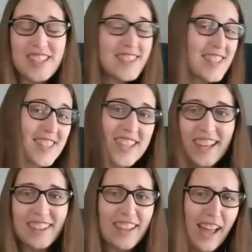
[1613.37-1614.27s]
This
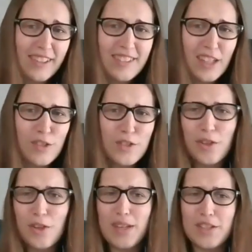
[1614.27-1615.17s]
second lockdown is
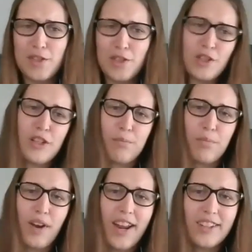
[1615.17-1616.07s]
going to be a circuit
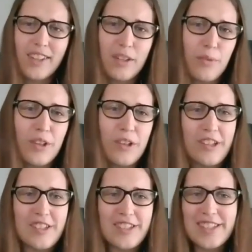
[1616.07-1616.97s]
break, and we're
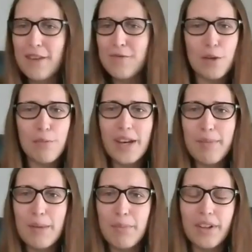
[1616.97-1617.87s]
going to save so many
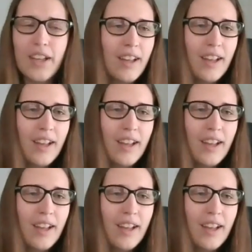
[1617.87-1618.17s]
people.